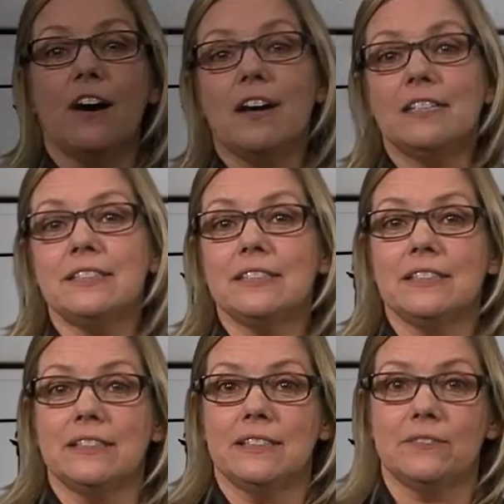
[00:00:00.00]
cost
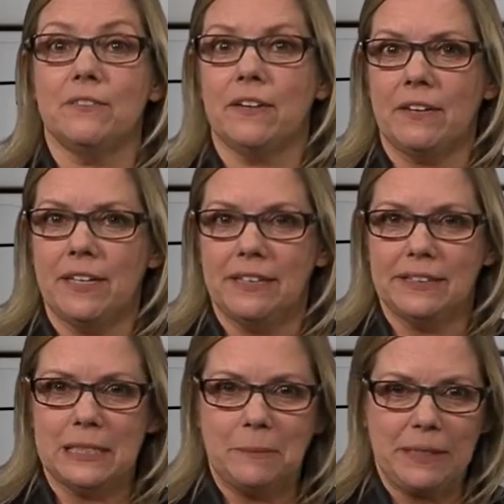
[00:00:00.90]
is very
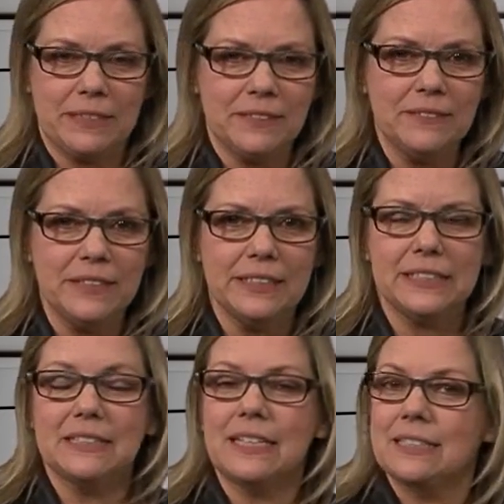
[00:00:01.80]
inexpensive. It's
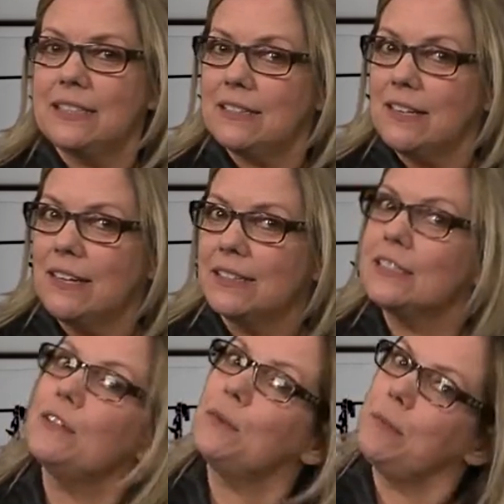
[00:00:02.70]
less than the cost
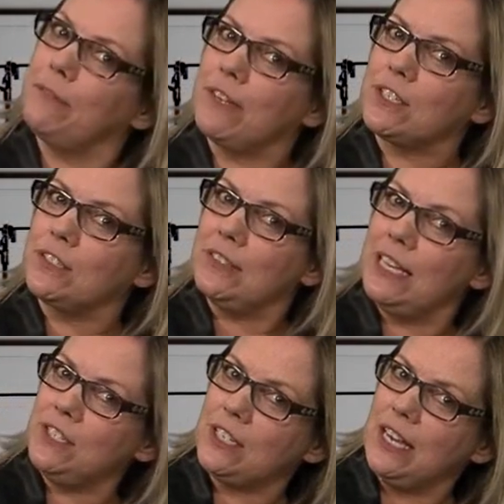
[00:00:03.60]
of a professional
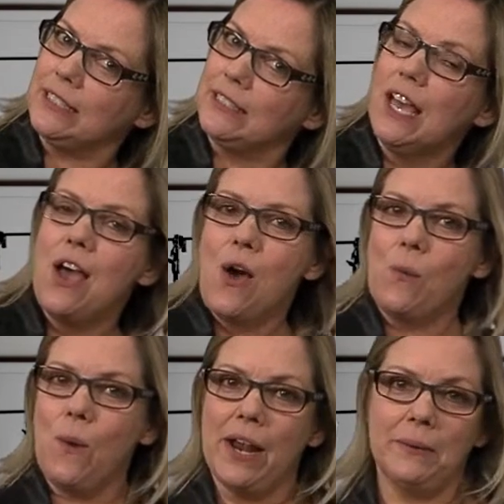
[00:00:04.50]
headshot.
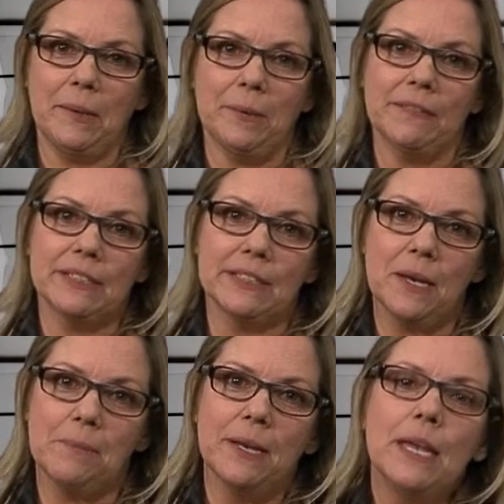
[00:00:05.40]
Why do I bring this
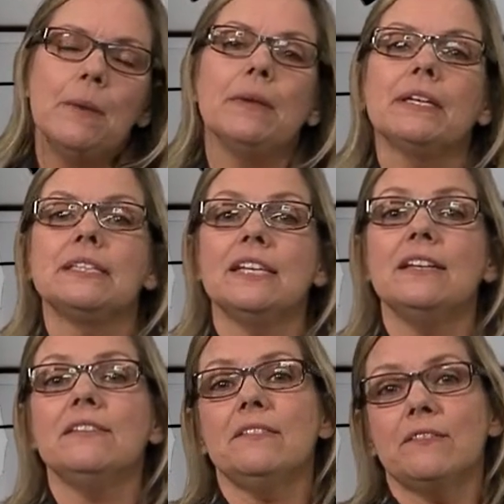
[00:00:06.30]
up? Because they
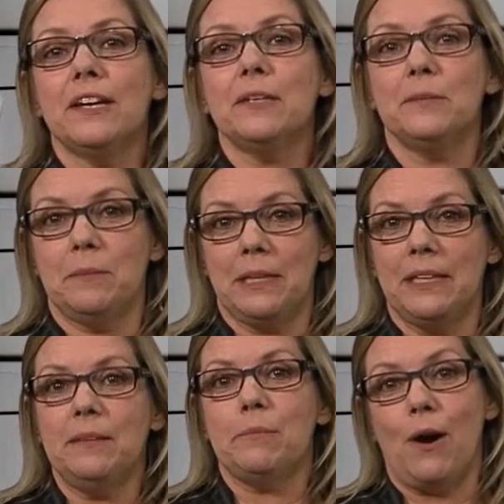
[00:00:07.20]
have invited
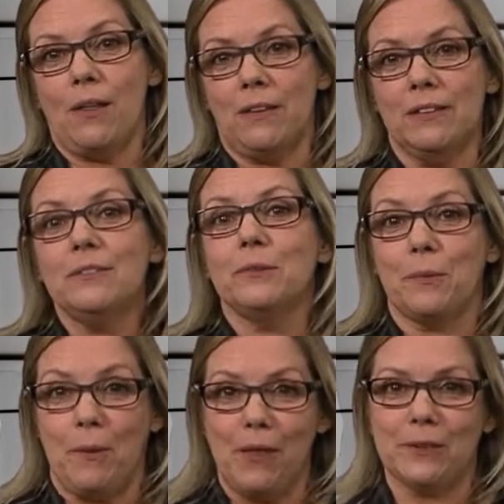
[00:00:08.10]
me, Paula, with
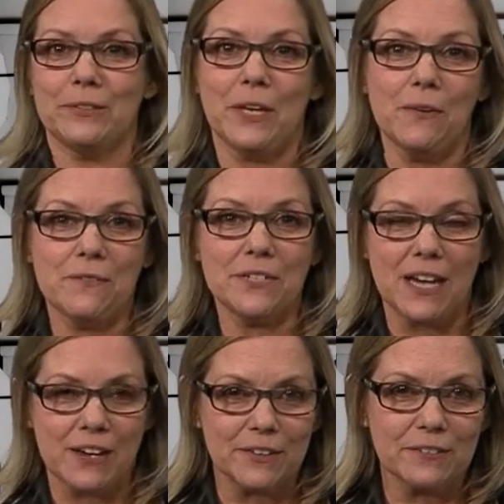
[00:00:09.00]
Paula Krasawa
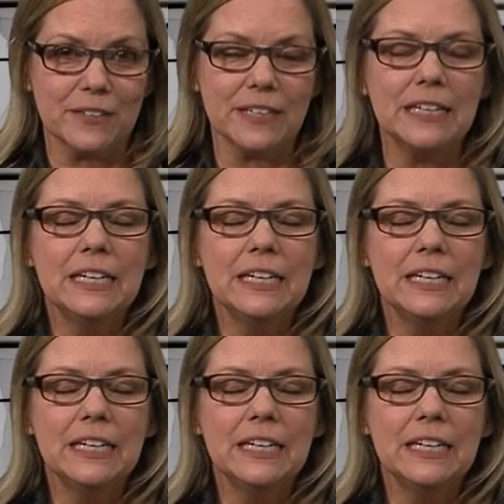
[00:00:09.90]
Photography,